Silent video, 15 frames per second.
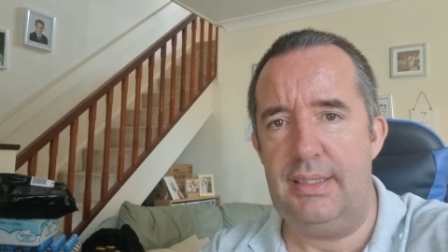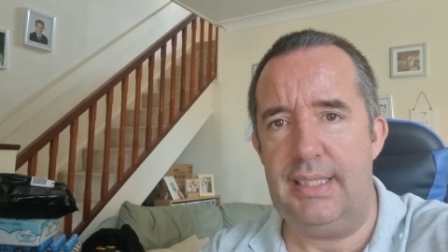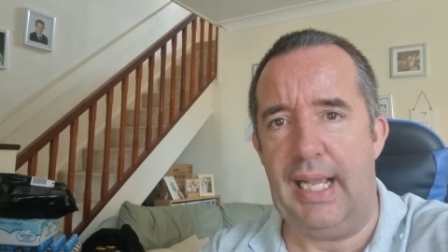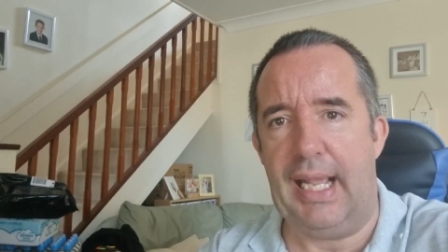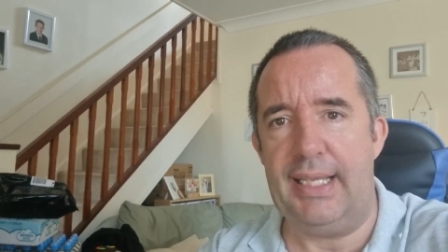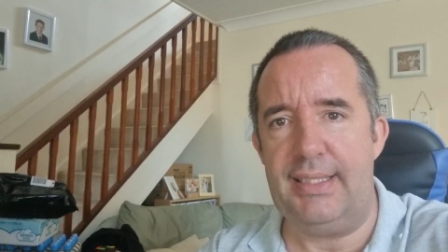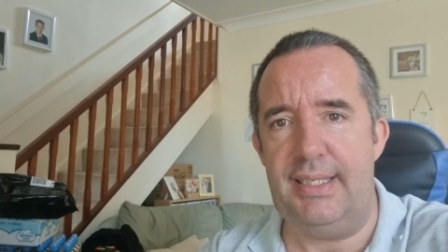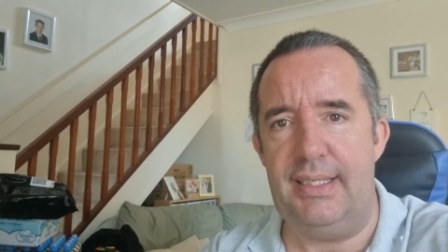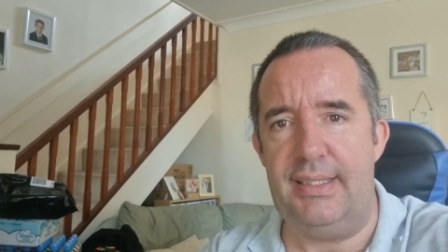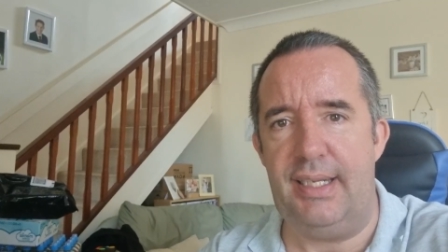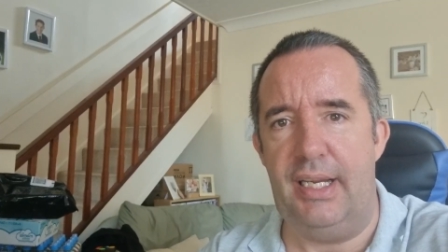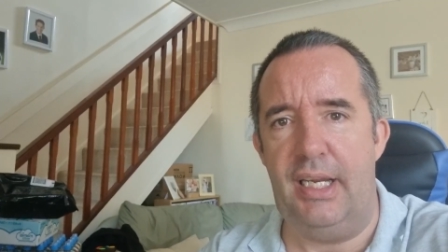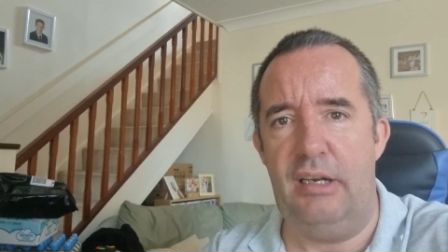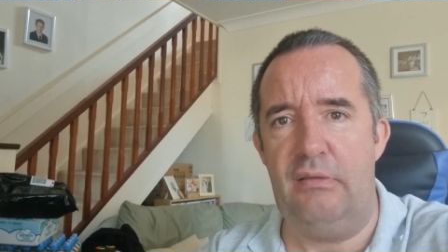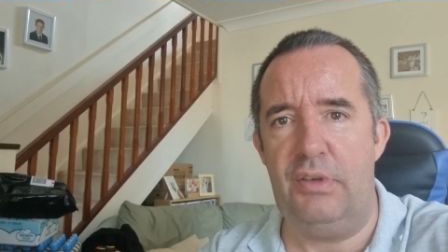
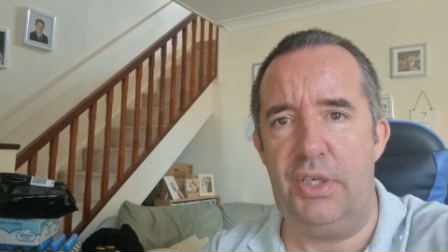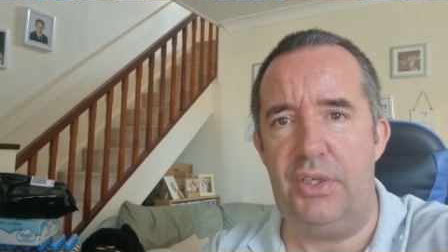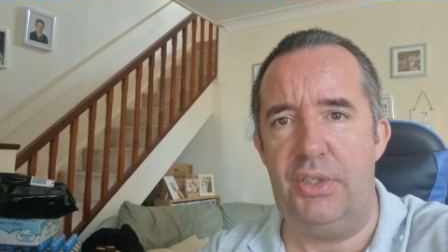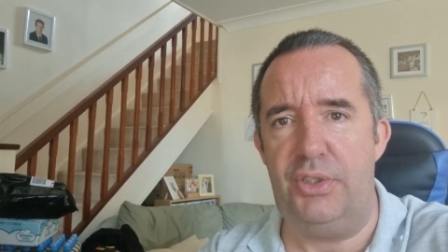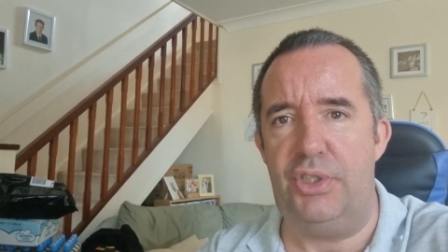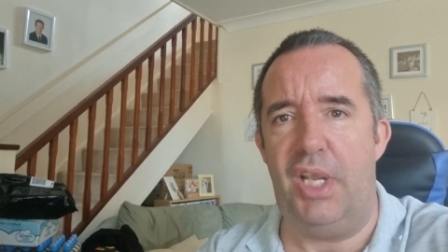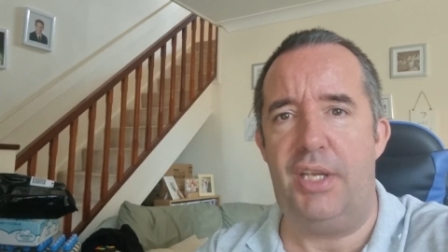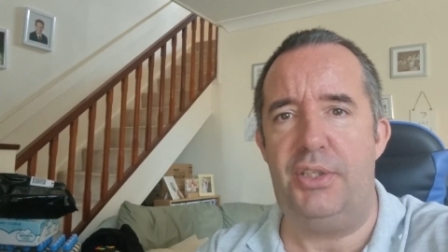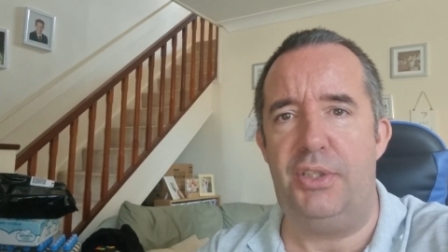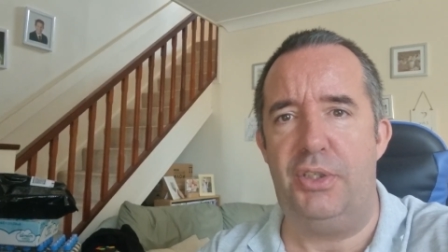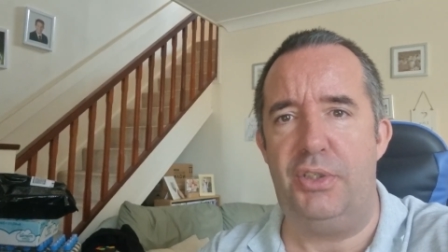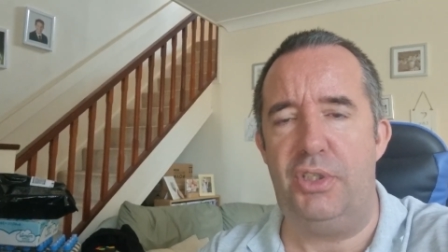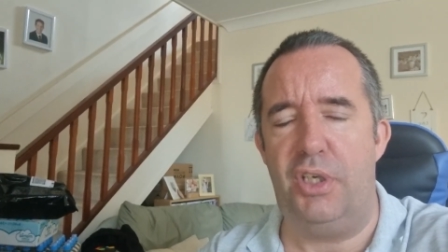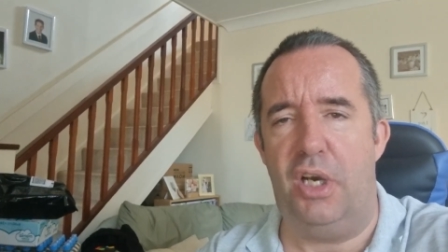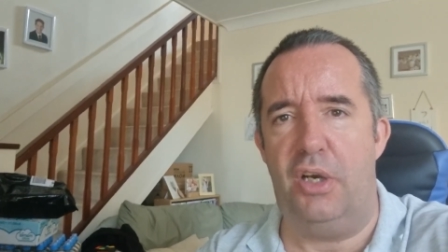taxes here and
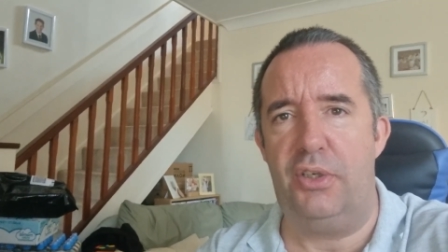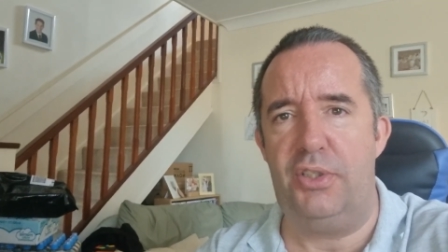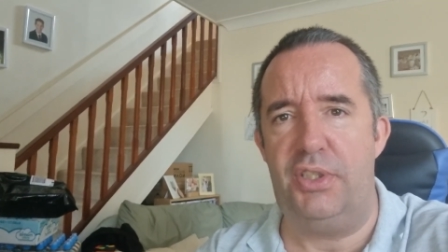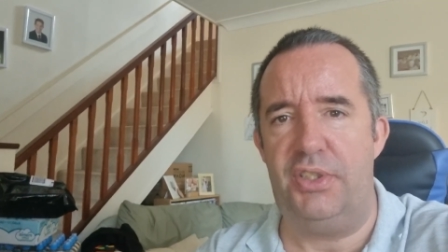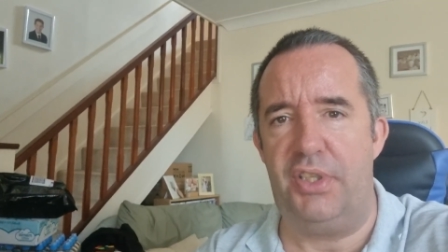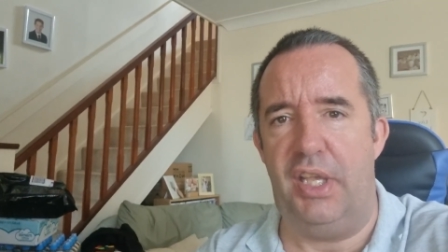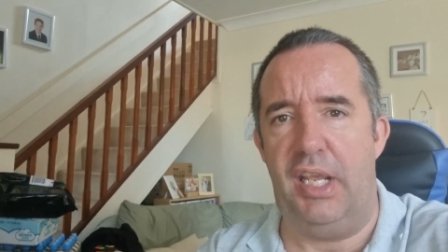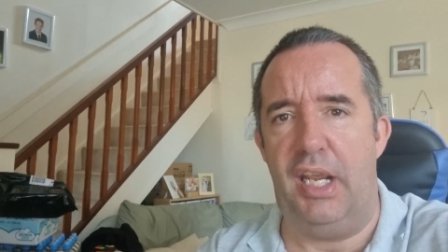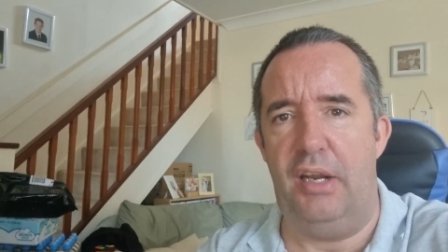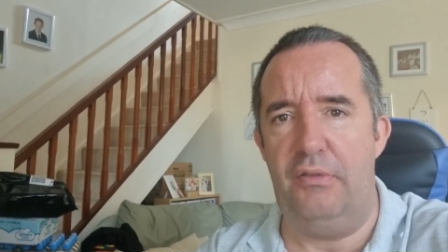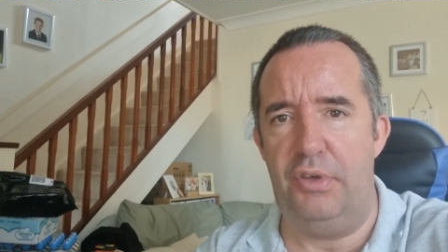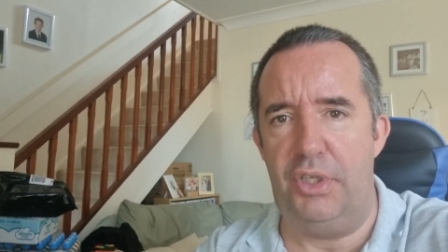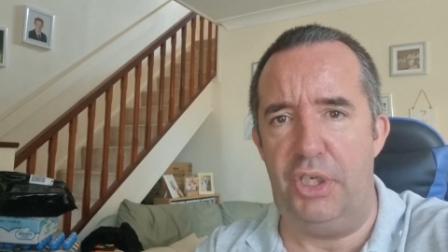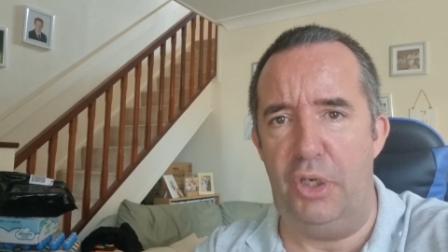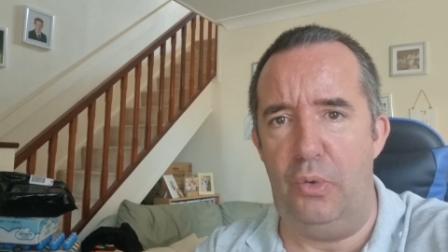congestion charges there
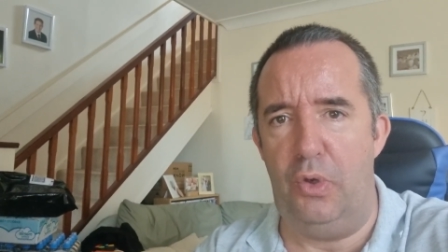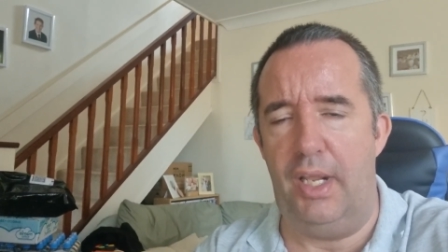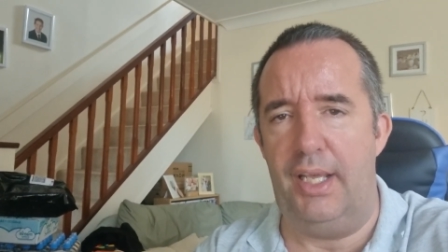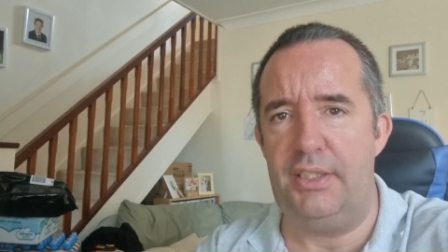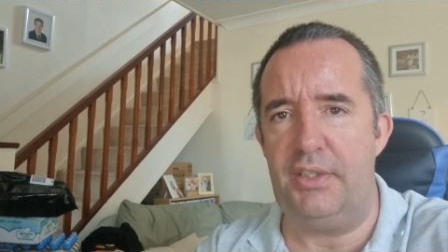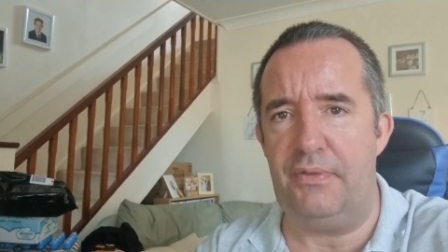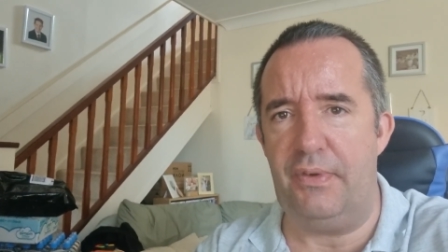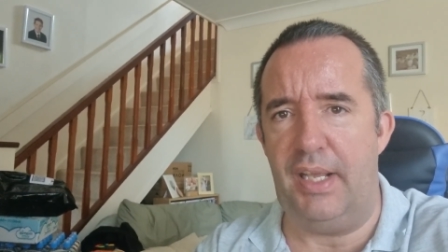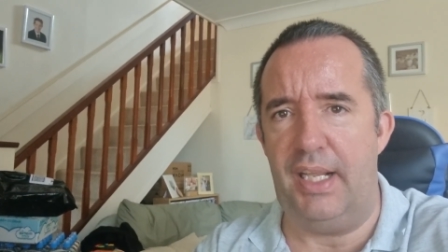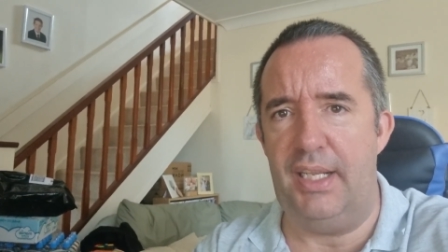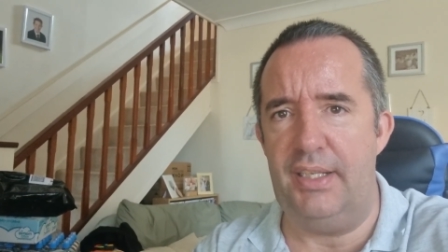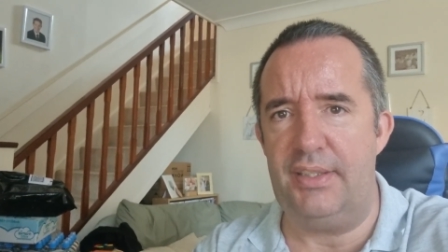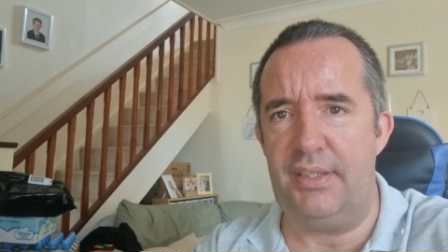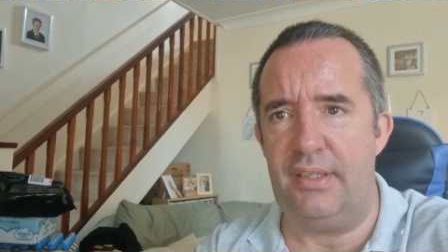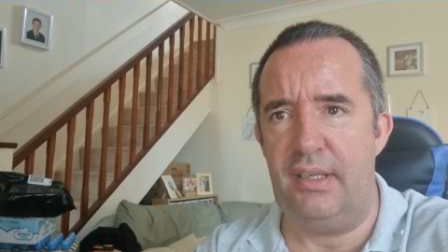and ULEZ
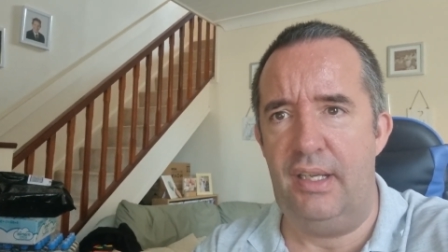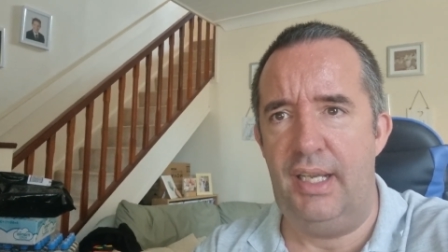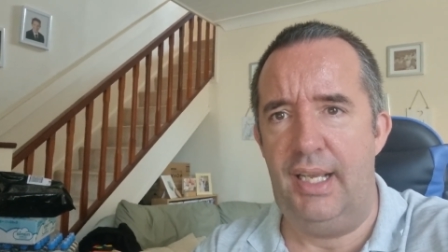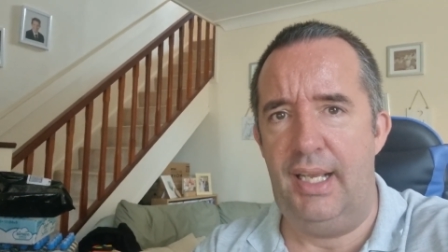fares